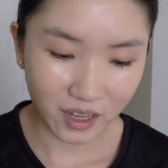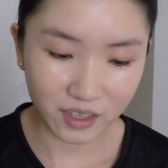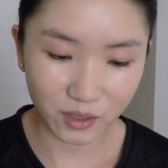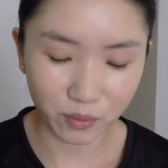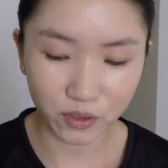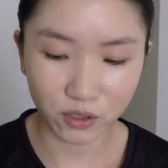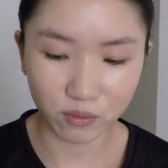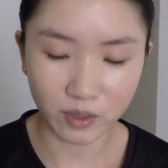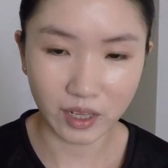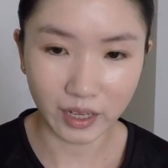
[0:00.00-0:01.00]
It's supposed to
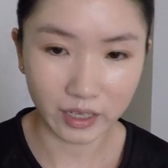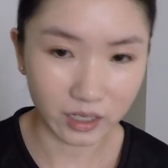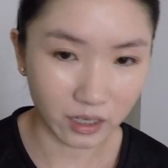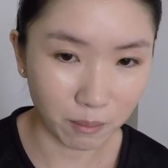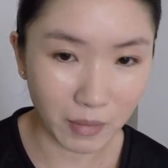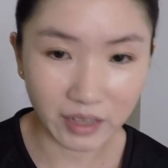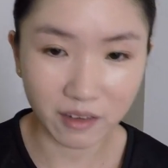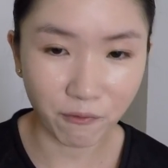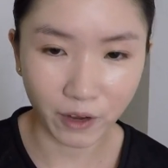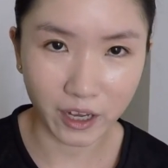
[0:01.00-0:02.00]
be like a
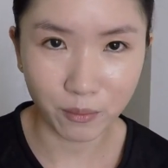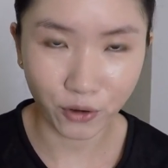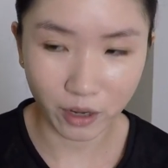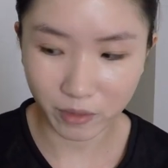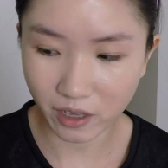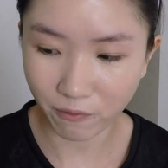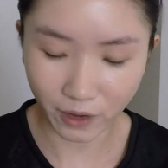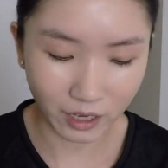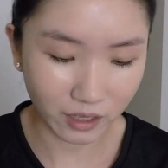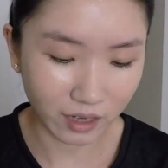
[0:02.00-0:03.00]
mattifying primer
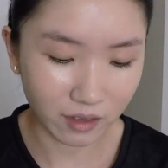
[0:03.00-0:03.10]
effect.